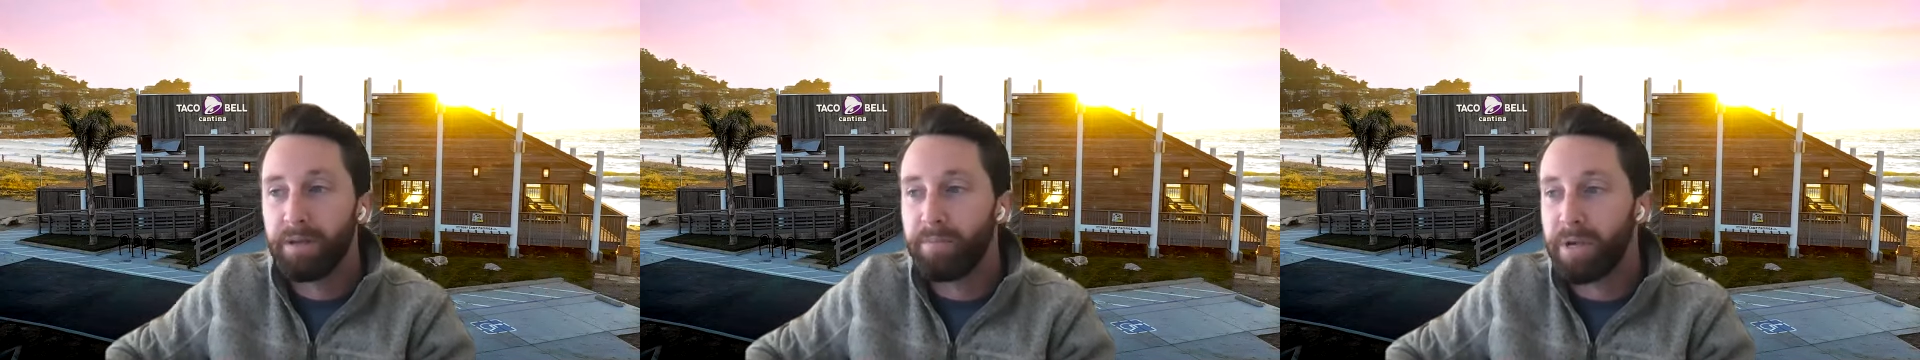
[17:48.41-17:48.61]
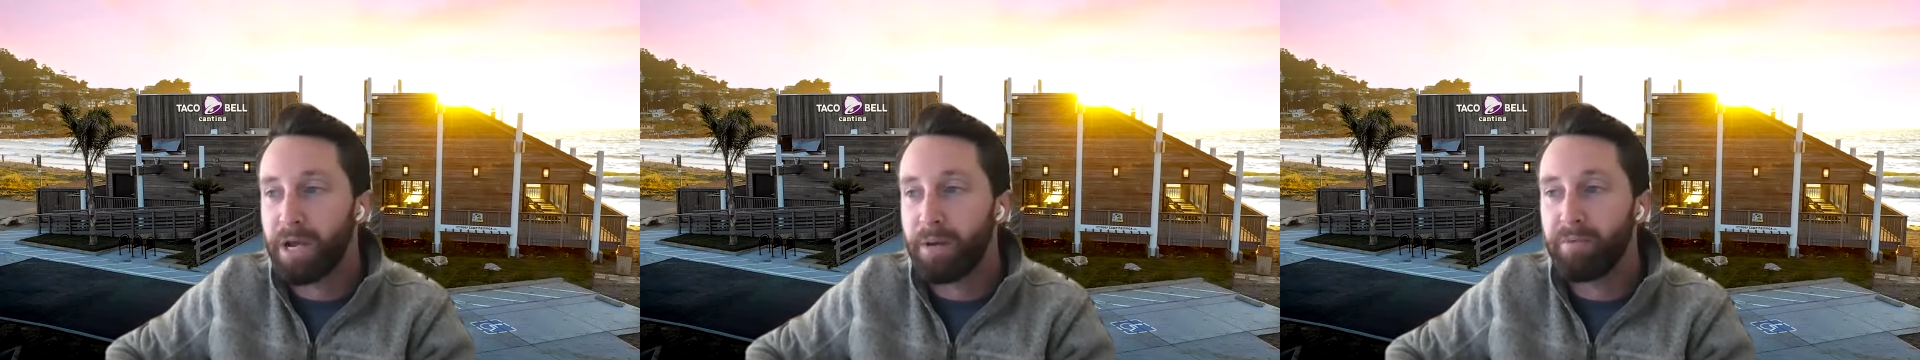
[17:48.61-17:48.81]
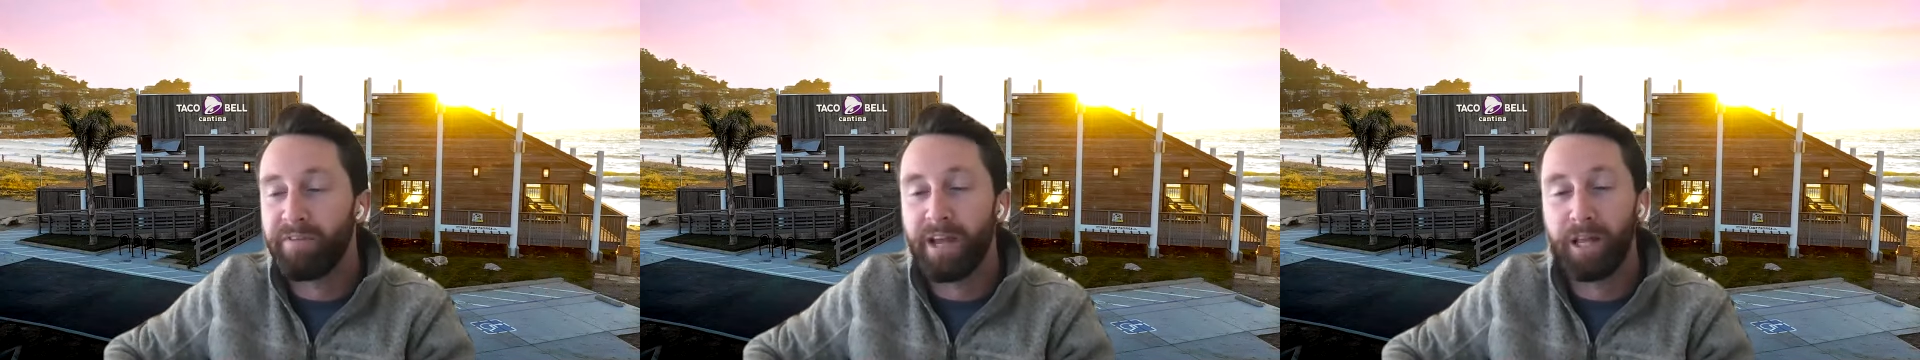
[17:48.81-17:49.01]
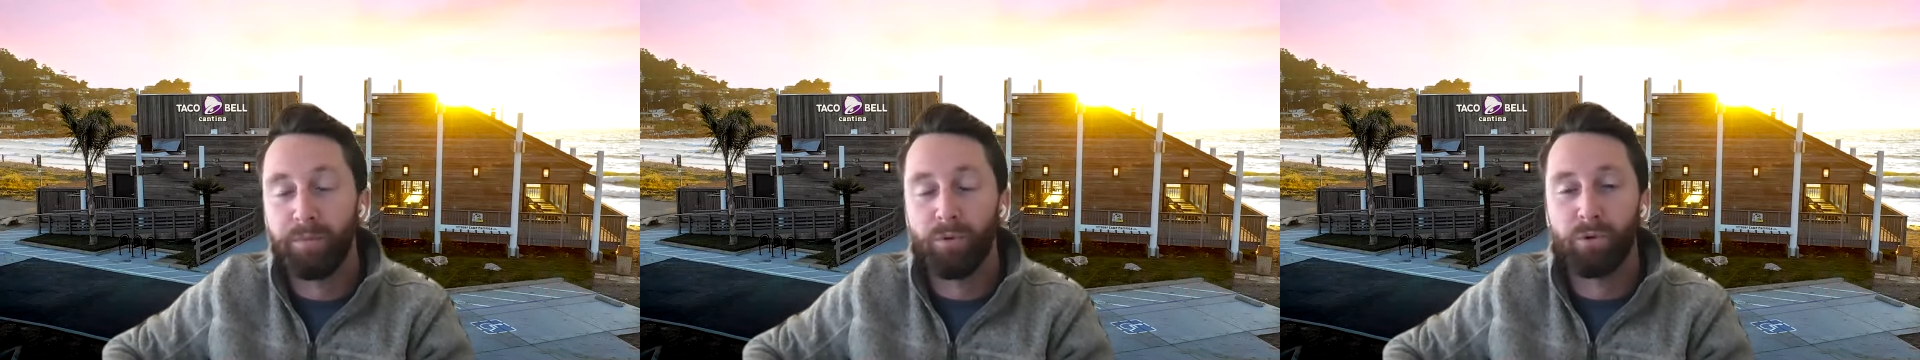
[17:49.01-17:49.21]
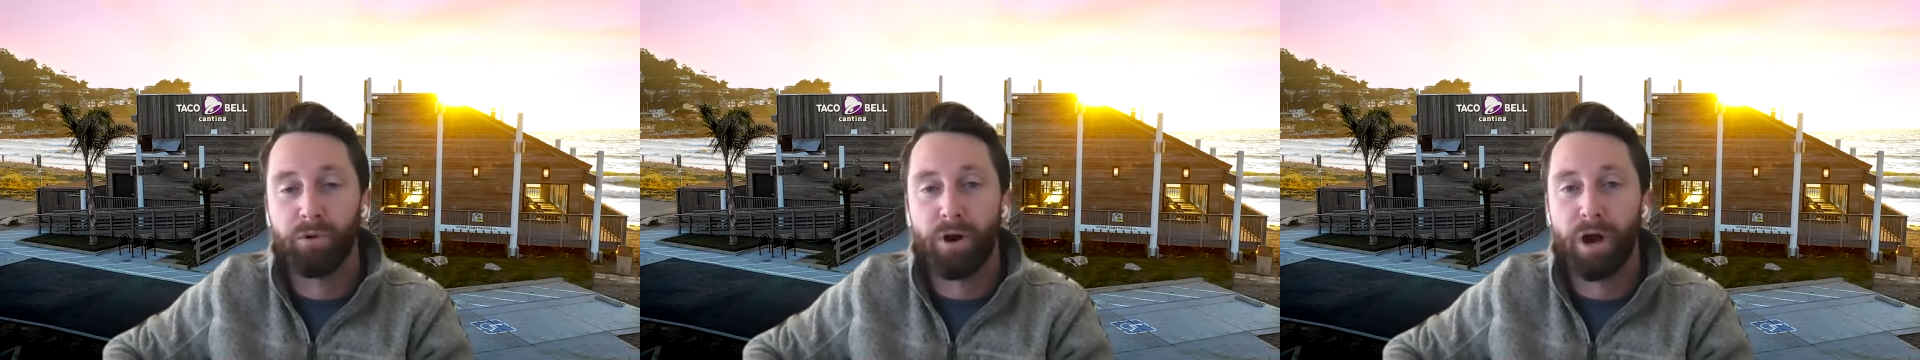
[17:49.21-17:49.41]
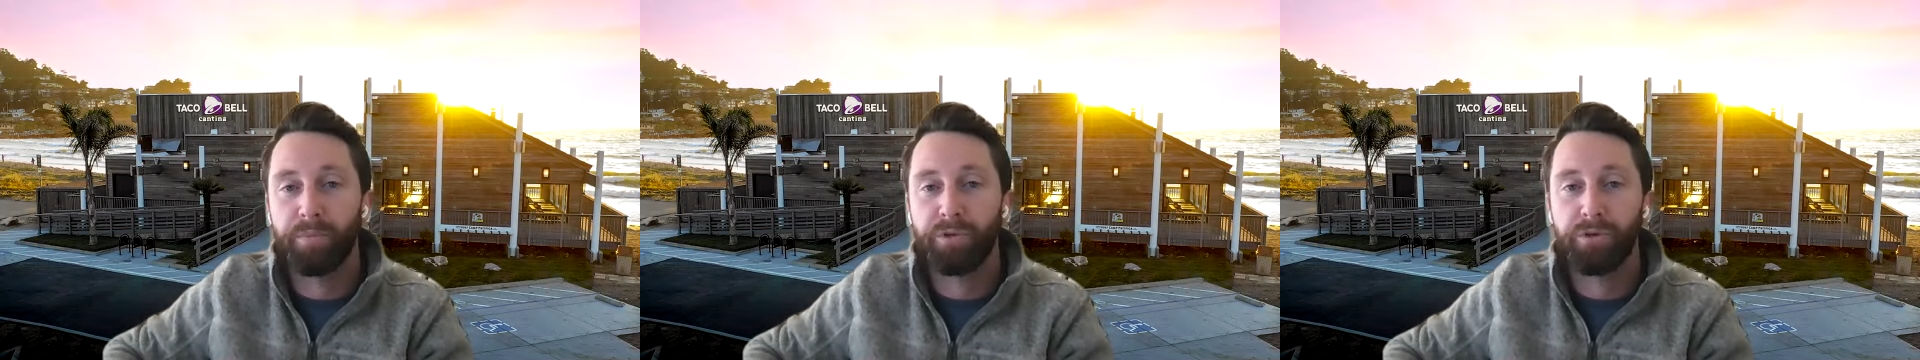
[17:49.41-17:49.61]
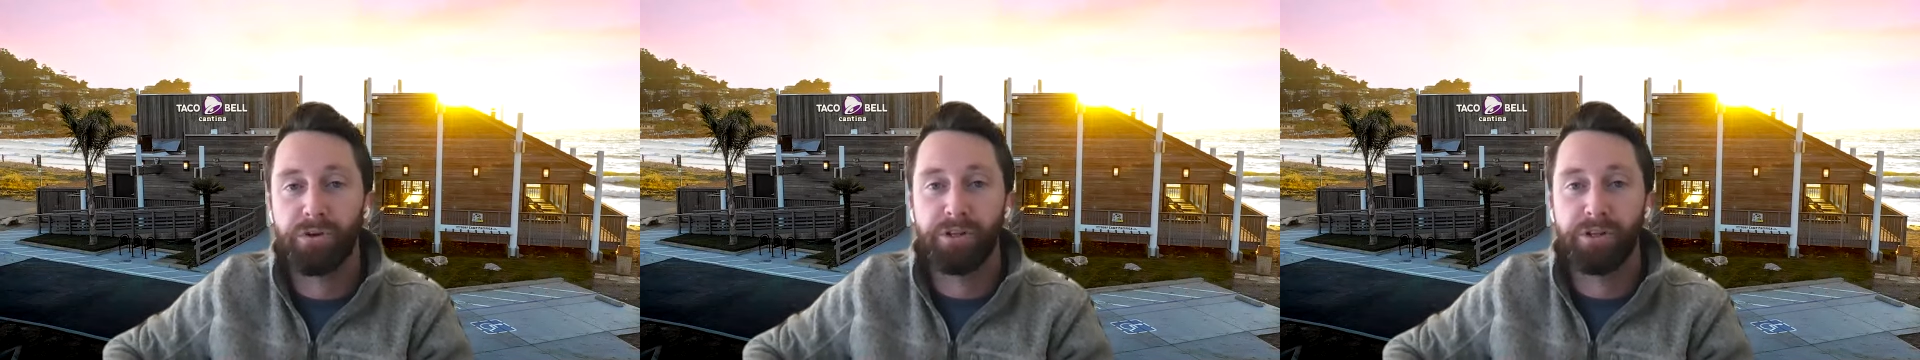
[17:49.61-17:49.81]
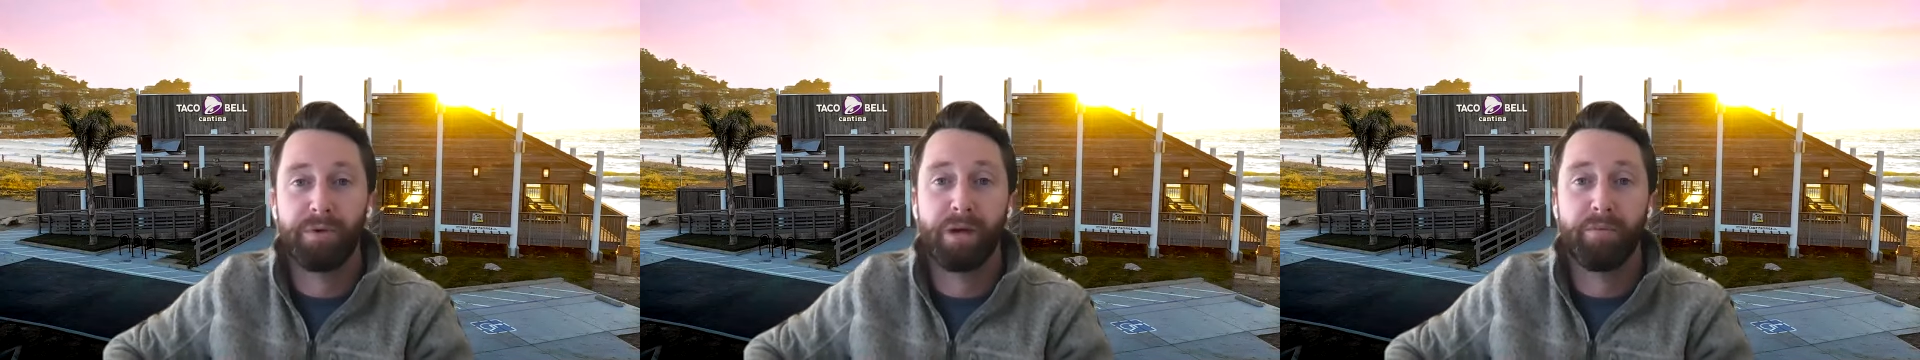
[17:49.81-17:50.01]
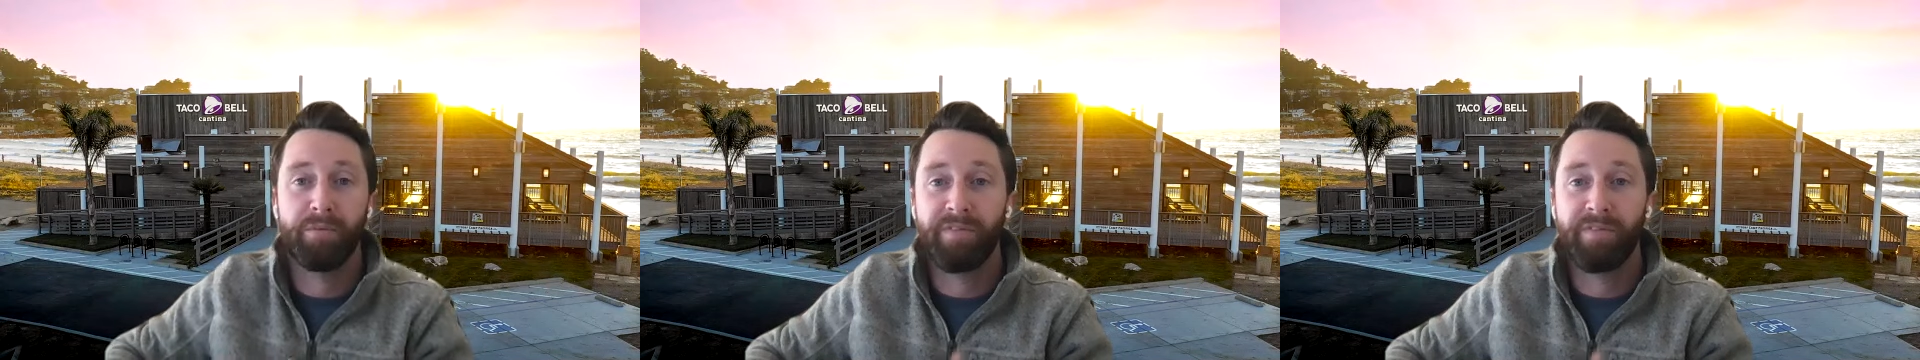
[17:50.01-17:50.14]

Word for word: become available or opportunities become